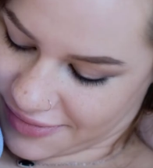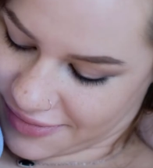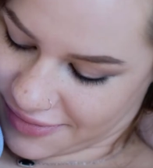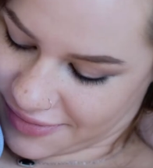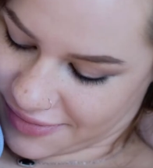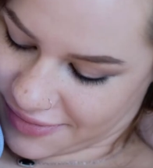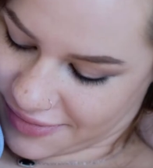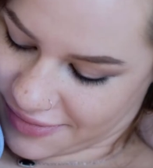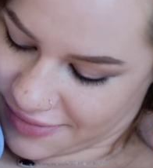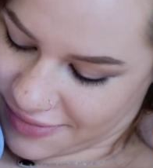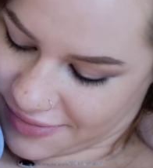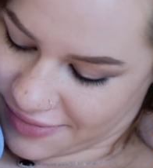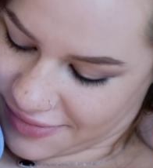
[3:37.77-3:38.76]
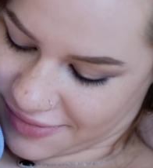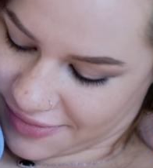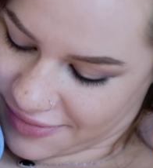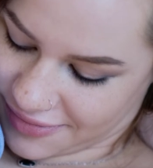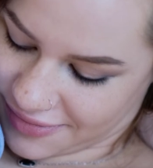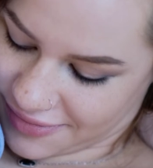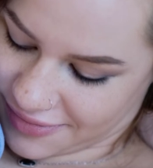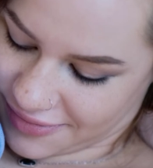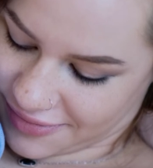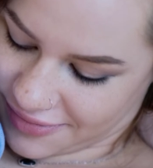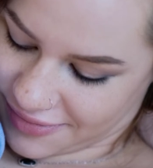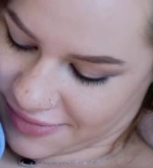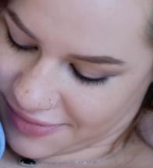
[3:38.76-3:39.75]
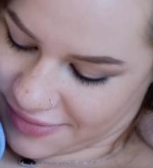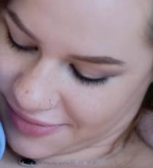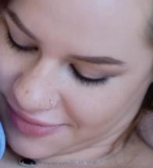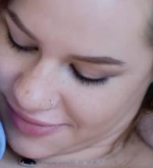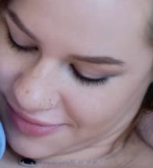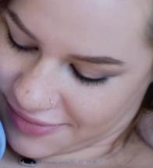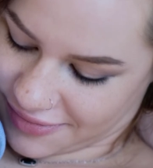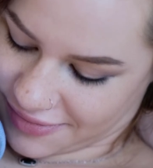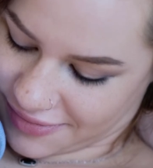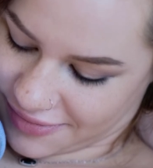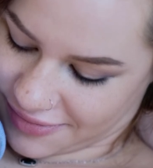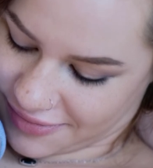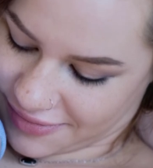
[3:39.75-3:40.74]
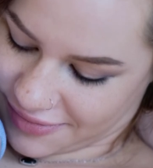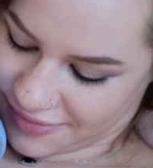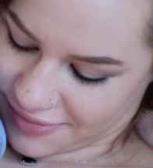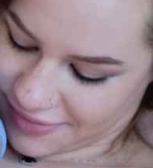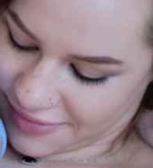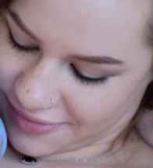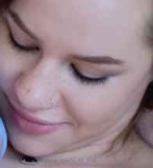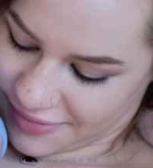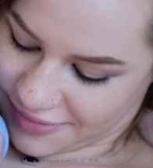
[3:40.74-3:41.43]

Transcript: Nobody speaks.